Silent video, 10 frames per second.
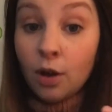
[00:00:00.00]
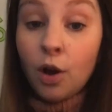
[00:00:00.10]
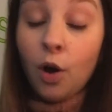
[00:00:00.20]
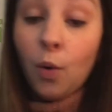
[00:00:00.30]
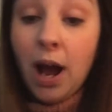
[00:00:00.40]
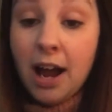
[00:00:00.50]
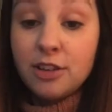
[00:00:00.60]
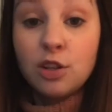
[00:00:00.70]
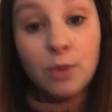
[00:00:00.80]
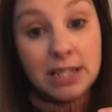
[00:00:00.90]
Okay,
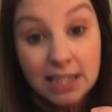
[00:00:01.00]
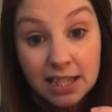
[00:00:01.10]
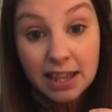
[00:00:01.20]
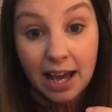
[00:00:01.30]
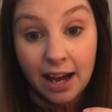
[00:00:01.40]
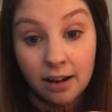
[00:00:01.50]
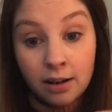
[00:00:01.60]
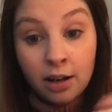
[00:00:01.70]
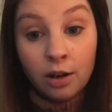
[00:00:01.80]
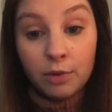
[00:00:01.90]
so we did that
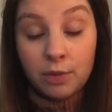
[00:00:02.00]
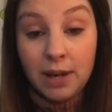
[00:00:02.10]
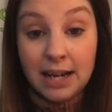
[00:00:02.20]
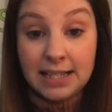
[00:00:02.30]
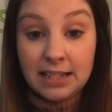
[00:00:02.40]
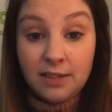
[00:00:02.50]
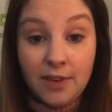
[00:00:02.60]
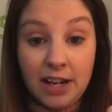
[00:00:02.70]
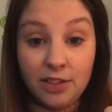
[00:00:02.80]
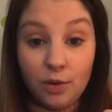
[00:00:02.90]
with we
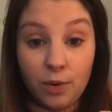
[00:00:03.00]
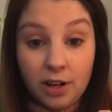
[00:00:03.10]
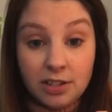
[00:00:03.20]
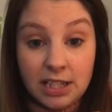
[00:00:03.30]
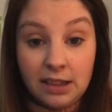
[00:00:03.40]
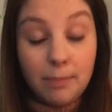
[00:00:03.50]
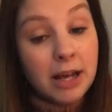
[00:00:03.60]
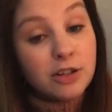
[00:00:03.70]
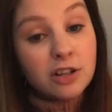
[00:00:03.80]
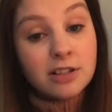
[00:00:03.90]
identified the words in the
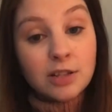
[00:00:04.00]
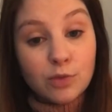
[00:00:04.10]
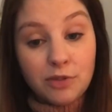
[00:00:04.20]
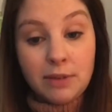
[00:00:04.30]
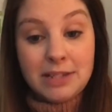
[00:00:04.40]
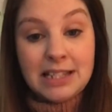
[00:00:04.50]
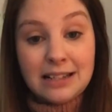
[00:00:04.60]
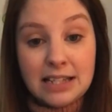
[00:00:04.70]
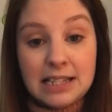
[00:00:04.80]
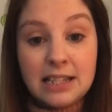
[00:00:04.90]
pictures and wrote them in
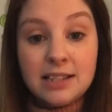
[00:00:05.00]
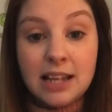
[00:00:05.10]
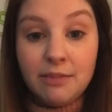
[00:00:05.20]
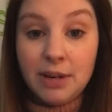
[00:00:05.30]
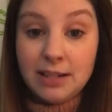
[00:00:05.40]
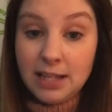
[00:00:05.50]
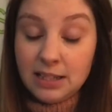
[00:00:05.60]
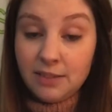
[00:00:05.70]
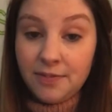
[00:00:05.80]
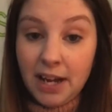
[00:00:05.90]
sentences, and we
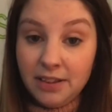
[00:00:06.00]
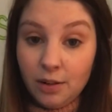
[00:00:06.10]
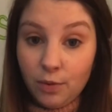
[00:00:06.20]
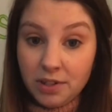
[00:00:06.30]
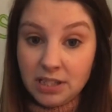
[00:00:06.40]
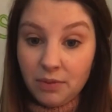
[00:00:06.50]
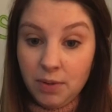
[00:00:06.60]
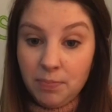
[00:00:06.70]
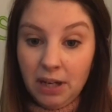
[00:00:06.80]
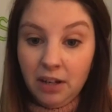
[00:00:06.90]
identified the words that we
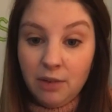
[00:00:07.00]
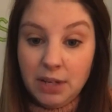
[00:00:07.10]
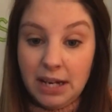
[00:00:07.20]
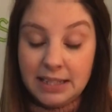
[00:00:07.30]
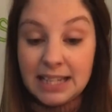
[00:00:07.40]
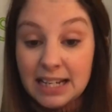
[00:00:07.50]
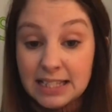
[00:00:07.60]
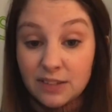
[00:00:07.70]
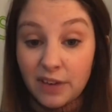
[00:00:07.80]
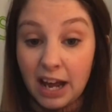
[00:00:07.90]
built, and we
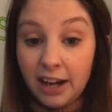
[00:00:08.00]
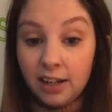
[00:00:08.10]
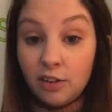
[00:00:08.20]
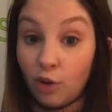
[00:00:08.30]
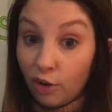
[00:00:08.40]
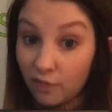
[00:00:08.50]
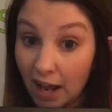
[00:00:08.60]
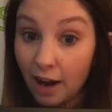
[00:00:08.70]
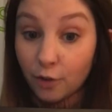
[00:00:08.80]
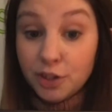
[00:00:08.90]
identified or
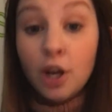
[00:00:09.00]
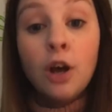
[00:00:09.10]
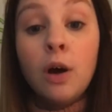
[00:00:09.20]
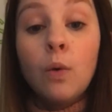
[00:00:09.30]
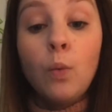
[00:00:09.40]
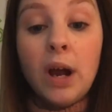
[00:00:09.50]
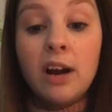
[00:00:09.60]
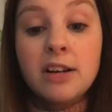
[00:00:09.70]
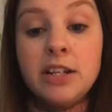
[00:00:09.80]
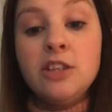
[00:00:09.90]
found
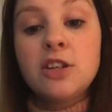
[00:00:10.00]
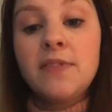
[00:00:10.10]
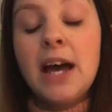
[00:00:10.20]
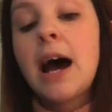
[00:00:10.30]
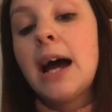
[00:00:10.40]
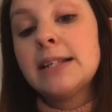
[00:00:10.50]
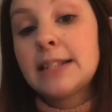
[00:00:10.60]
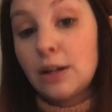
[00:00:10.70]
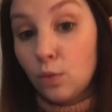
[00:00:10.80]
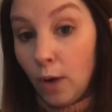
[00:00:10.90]
where each of the I
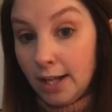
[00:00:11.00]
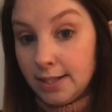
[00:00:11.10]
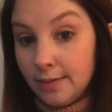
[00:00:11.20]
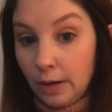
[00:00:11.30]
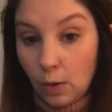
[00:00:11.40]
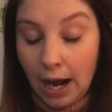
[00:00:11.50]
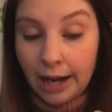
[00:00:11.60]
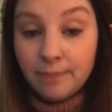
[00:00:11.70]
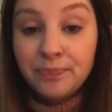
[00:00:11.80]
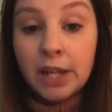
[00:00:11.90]
sound was.
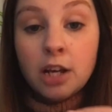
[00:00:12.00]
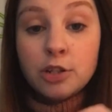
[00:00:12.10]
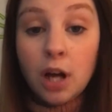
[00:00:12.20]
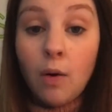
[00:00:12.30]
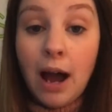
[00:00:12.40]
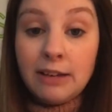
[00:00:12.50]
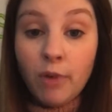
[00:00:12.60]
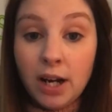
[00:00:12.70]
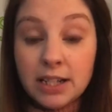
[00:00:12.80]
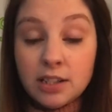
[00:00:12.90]
Okay, so I
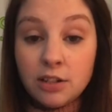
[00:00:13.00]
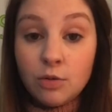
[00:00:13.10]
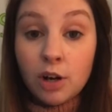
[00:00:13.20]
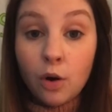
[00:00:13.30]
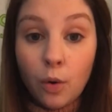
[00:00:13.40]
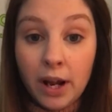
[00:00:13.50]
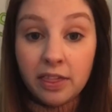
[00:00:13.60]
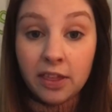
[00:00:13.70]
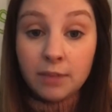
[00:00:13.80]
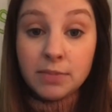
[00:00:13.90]
want us to do a quick
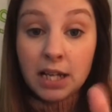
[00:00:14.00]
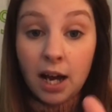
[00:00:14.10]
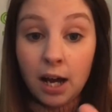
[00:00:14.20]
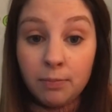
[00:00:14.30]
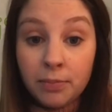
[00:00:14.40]
thumbs up.